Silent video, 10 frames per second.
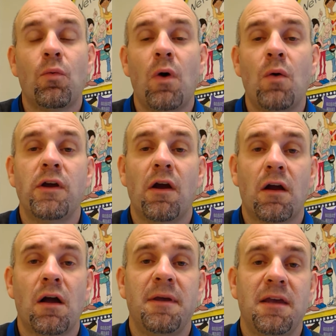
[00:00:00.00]
what we are
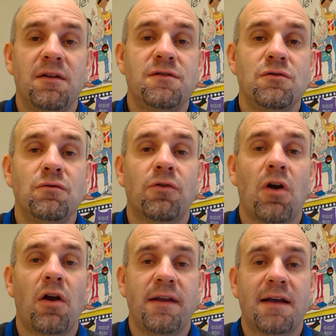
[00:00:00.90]
coming into for
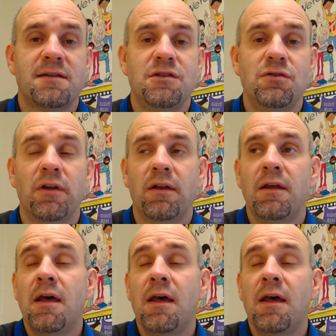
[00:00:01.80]
our next unit.